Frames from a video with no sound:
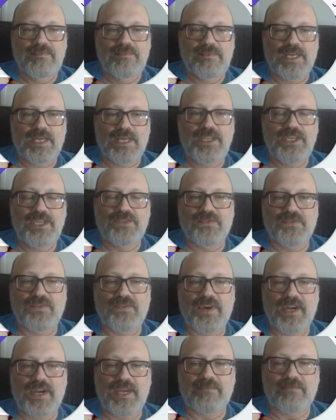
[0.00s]
And these
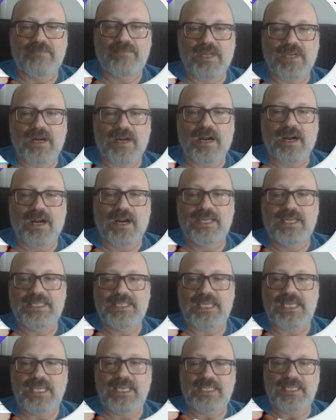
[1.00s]
frames are
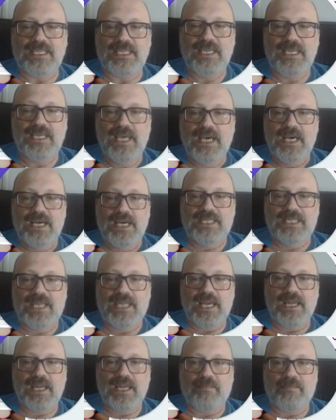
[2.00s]
as easy as
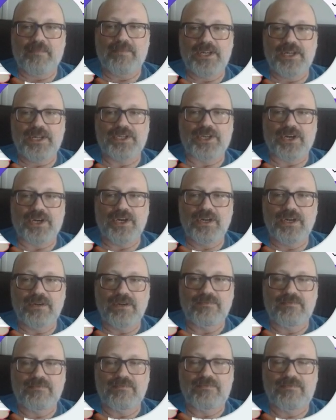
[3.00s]
taking a picture
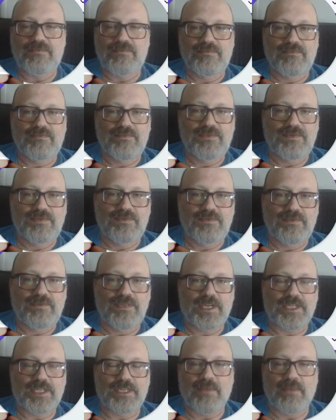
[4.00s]

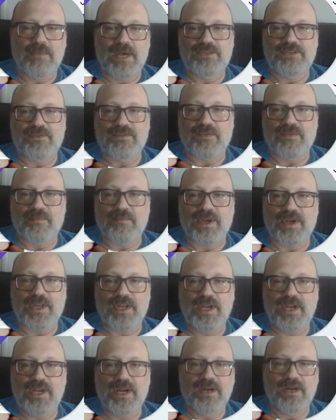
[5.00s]
Let's imagine from right
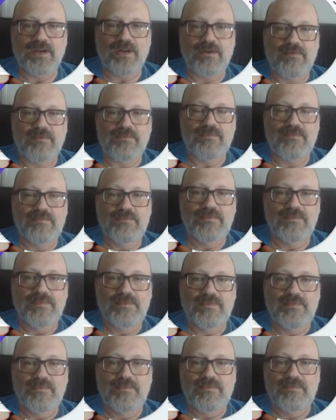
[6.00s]
here.
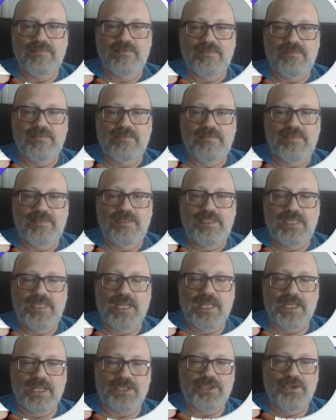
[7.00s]
Now
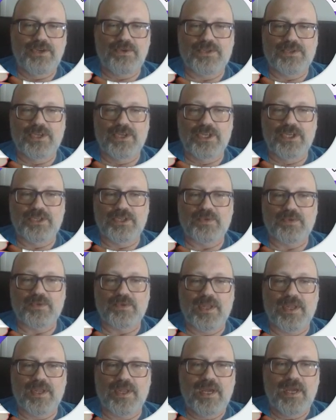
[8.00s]
let's use this
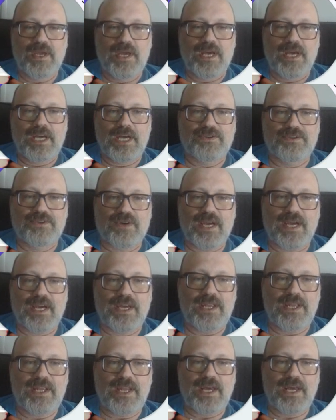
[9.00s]
one and drag
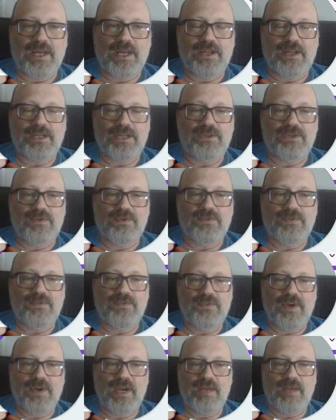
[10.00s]
it in to a
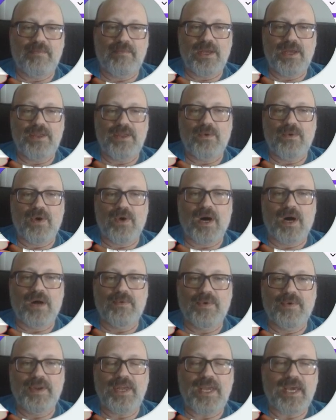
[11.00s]
frame, and you
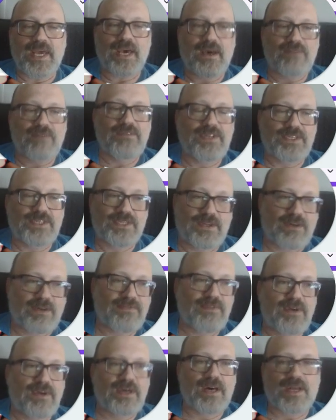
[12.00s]
already have the stuff
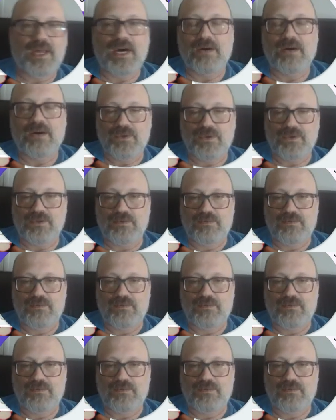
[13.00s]
cut out.